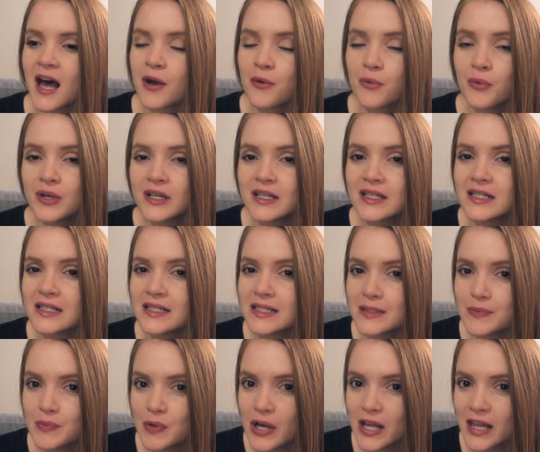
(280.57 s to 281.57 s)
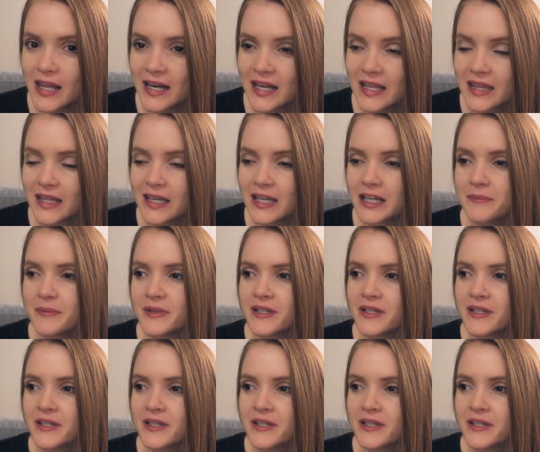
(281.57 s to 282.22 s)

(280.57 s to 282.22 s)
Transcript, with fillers: I don't want to spoil anything,